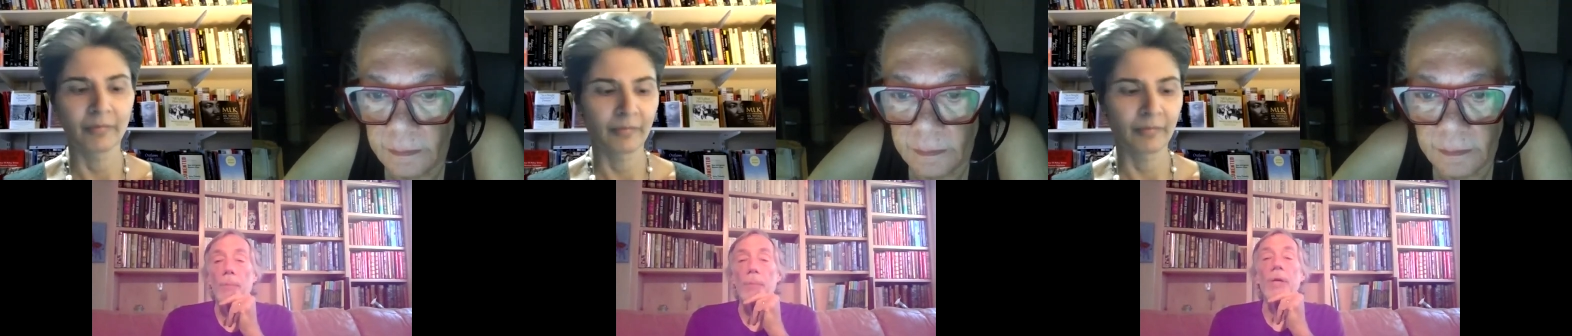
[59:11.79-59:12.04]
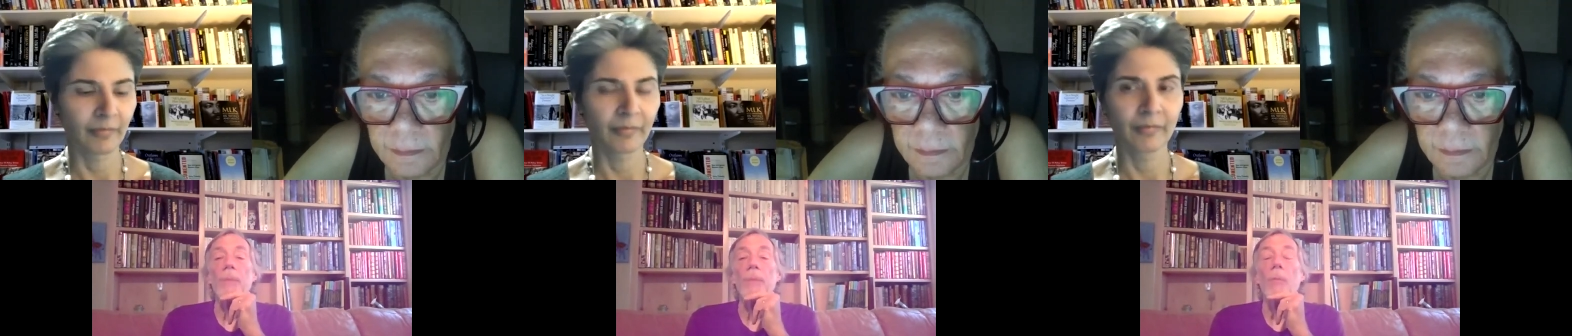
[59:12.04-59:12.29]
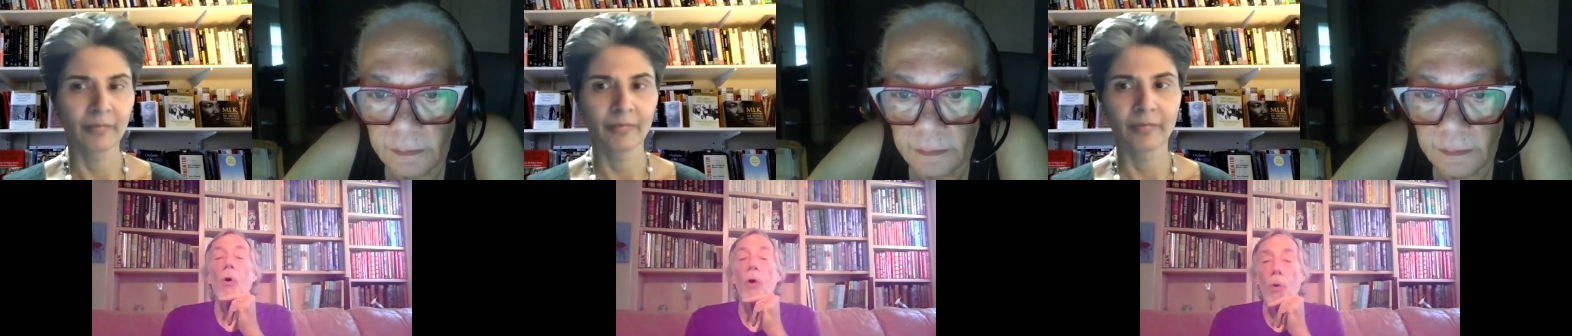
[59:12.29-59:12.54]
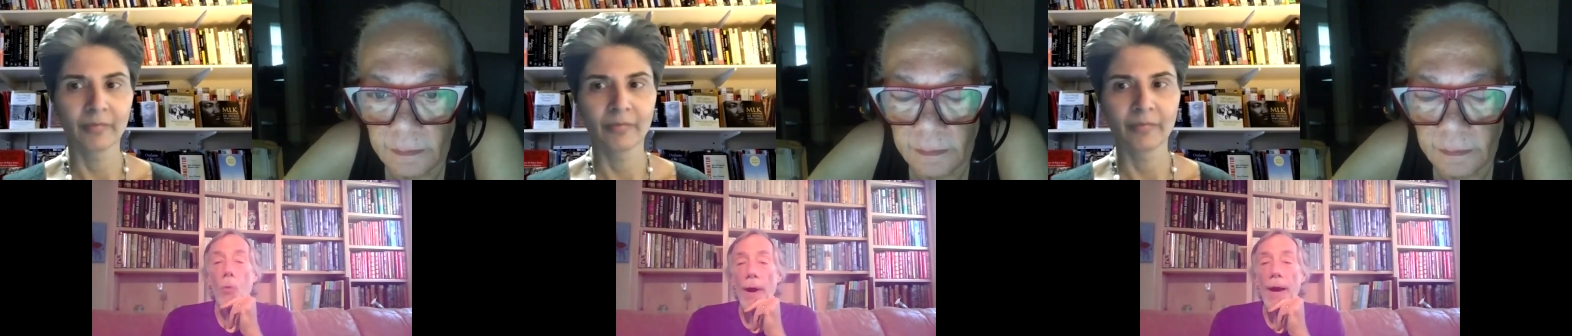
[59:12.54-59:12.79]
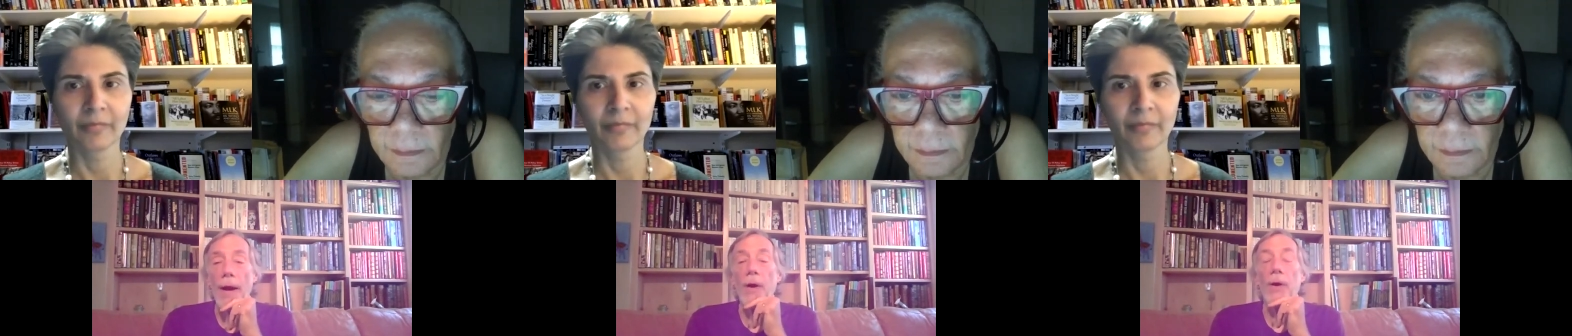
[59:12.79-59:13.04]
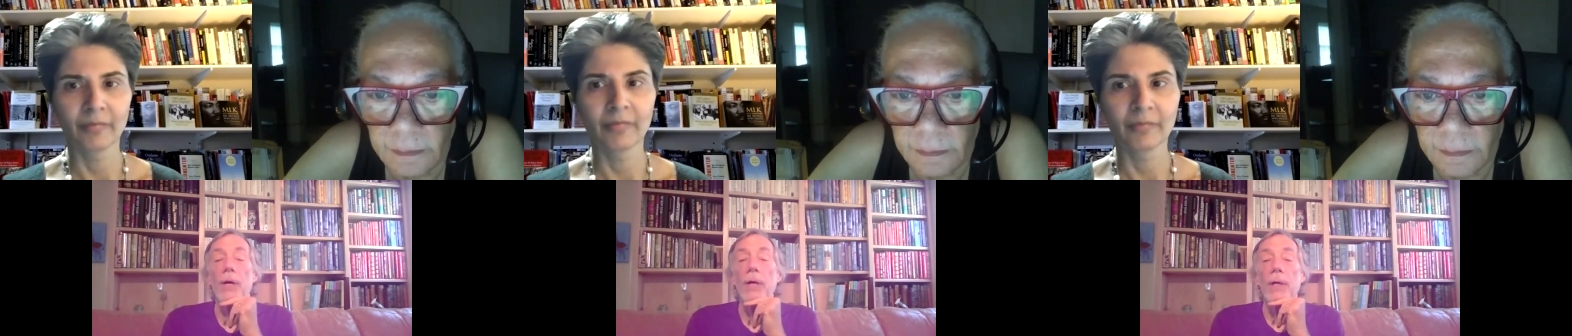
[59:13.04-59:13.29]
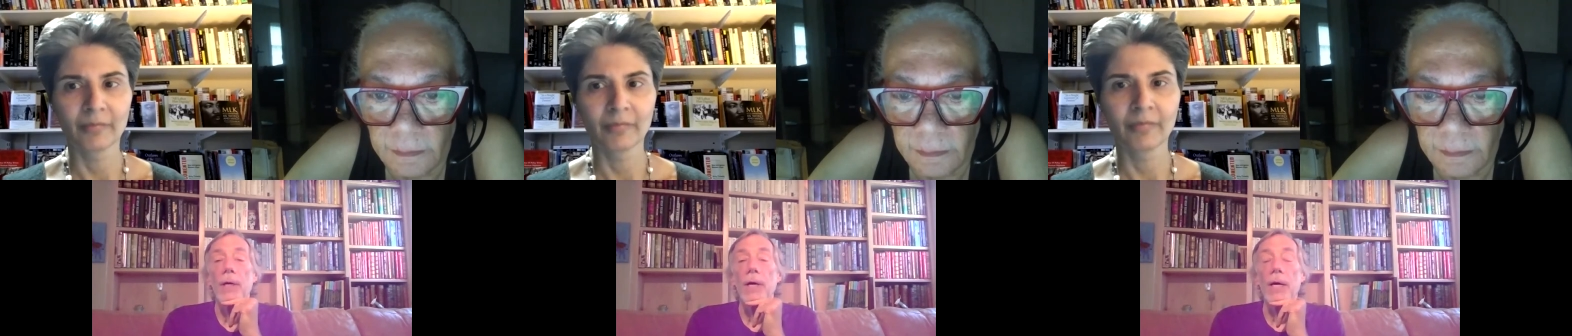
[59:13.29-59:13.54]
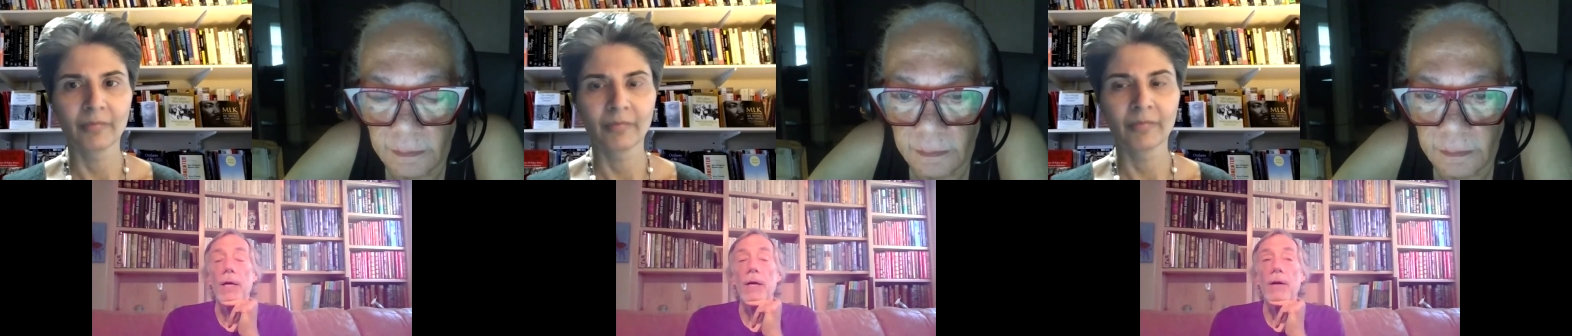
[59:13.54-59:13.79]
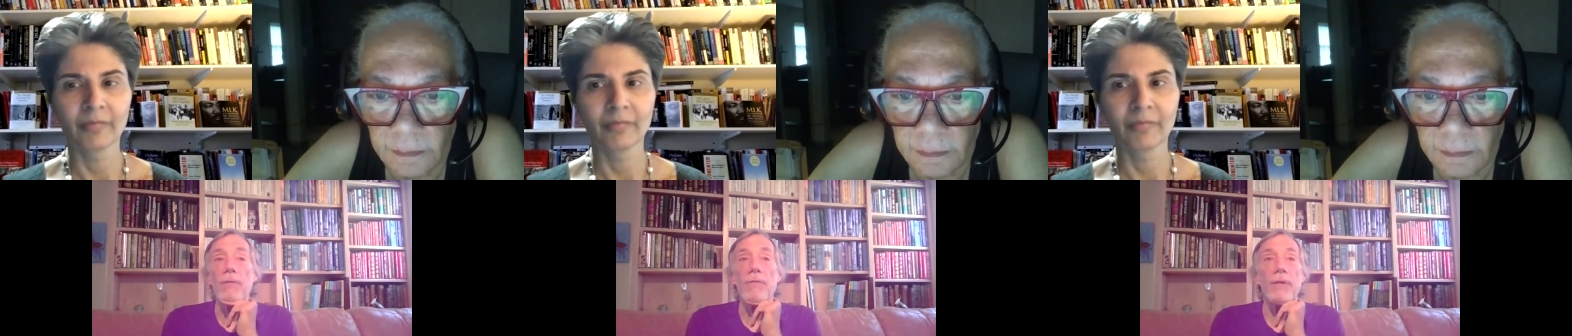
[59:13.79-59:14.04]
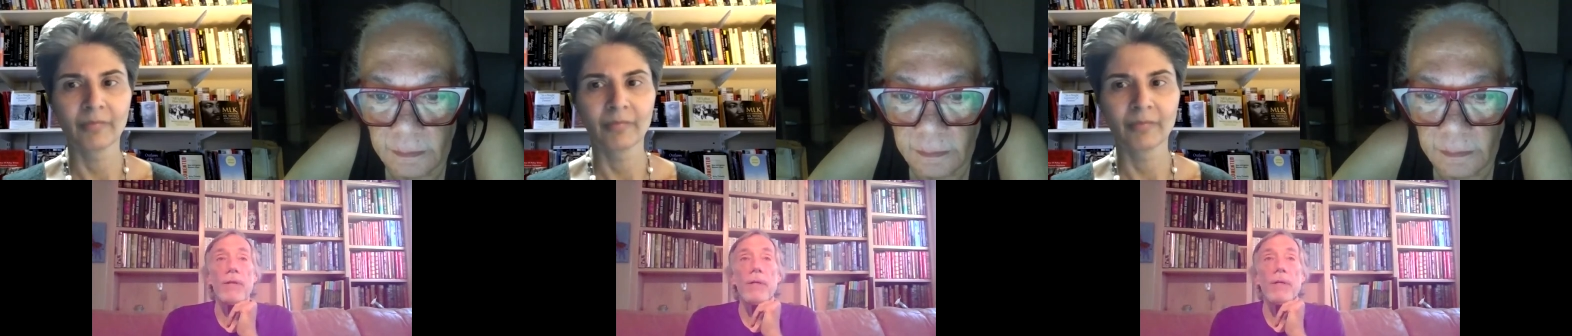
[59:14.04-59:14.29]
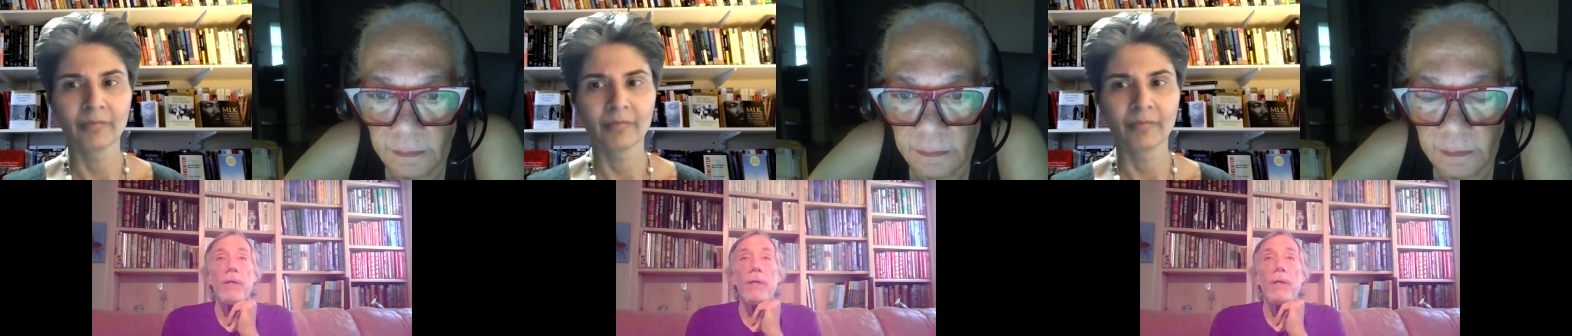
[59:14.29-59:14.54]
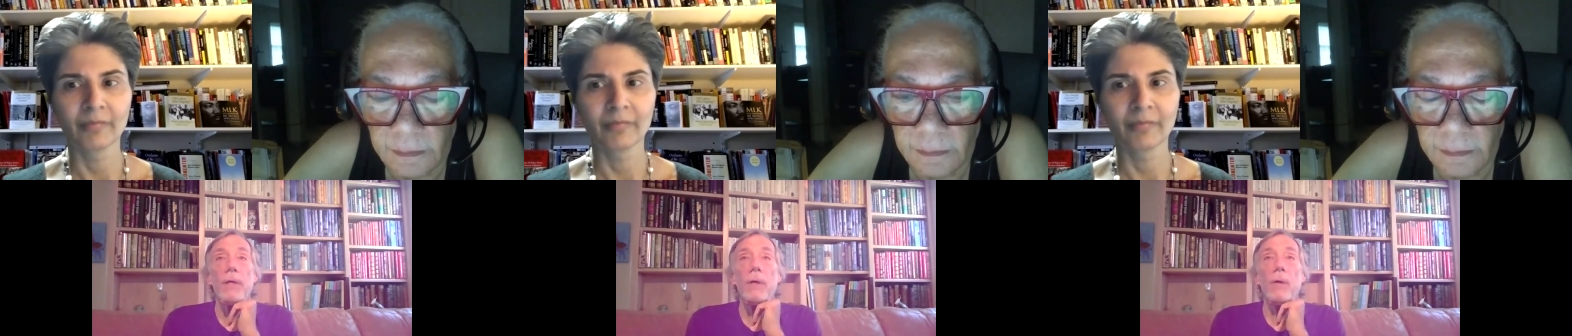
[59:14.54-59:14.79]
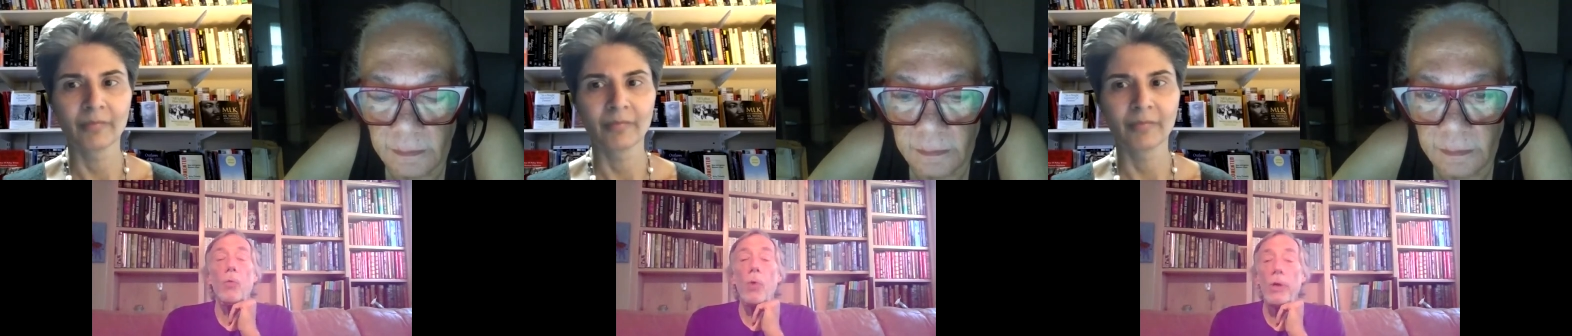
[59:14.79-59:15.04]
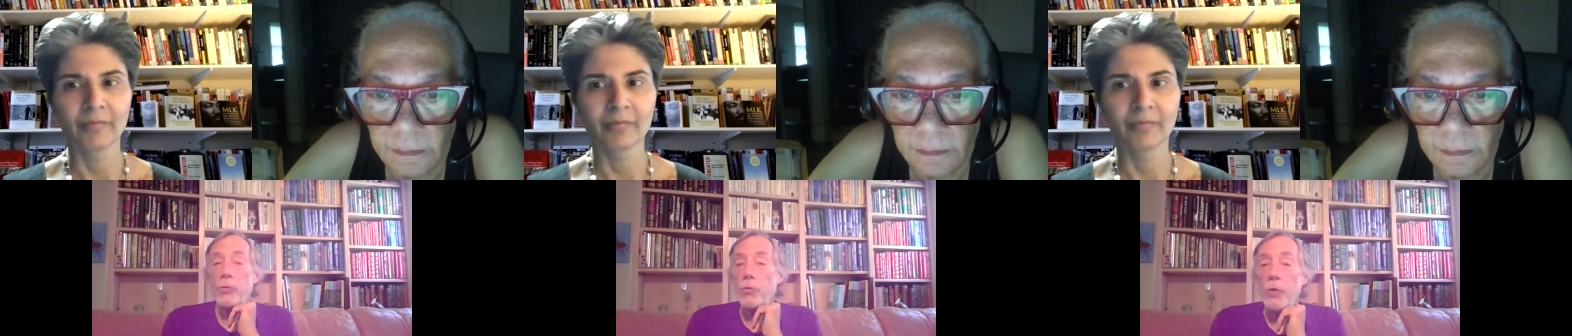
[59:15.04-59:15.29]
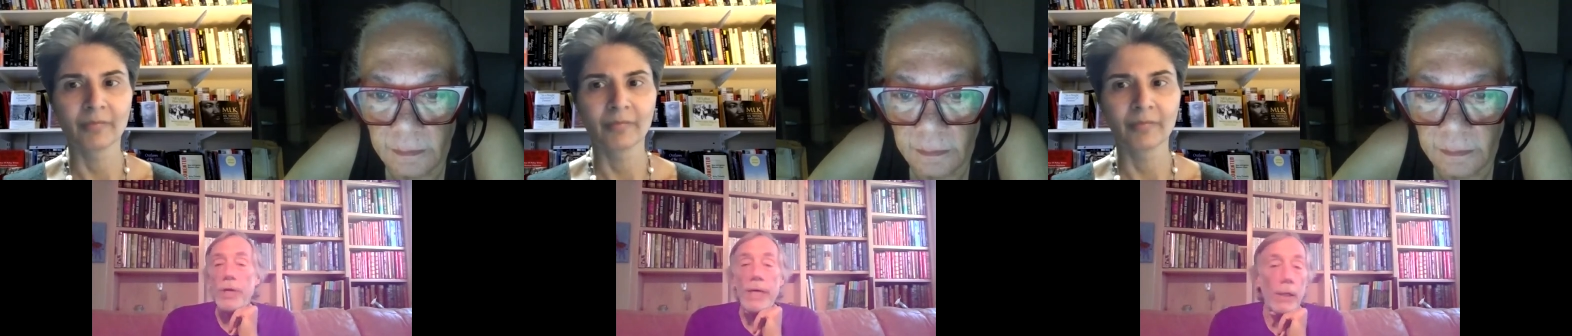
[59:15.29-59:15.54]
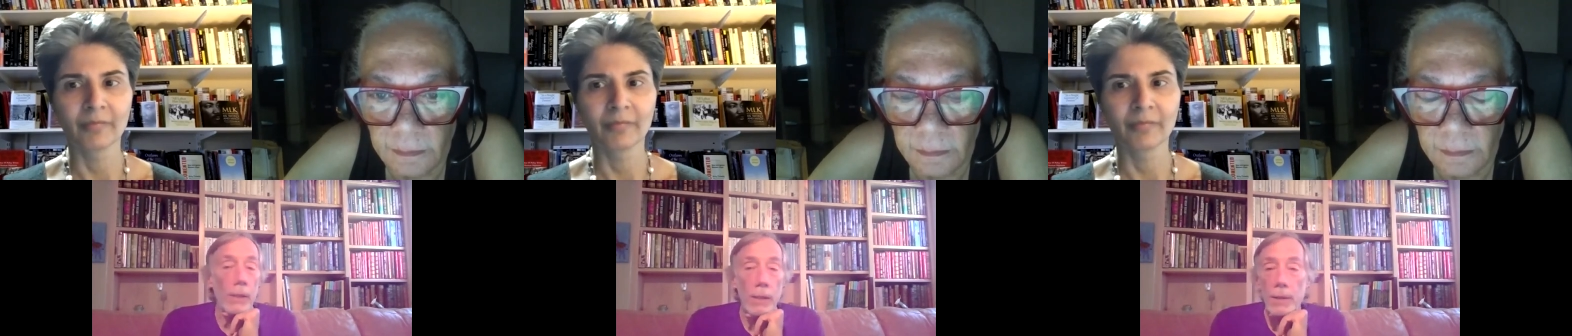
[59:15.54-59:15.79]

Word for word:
Speaker 1: be more aware of what's real